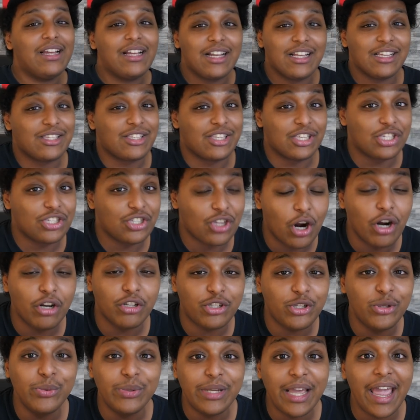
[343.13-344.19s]
Because to start
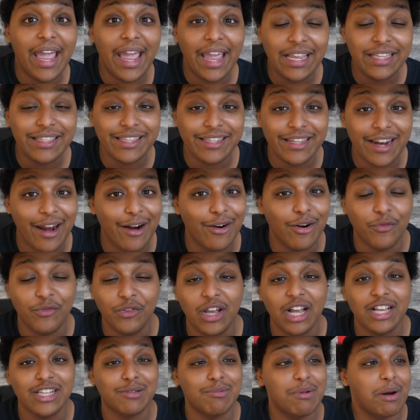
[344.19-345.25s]
2K18, I don't know if you
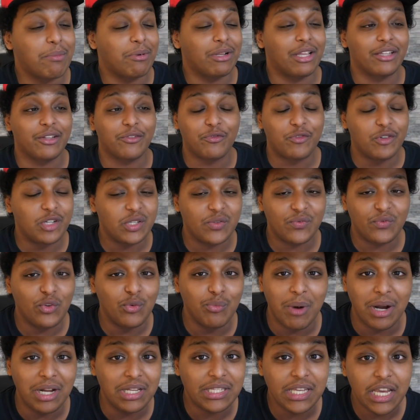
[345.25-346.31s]
guys remember, like the first few
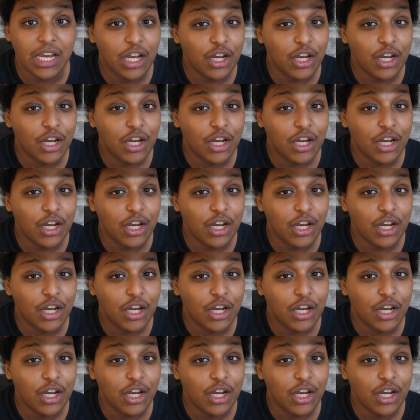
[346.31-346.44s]
months,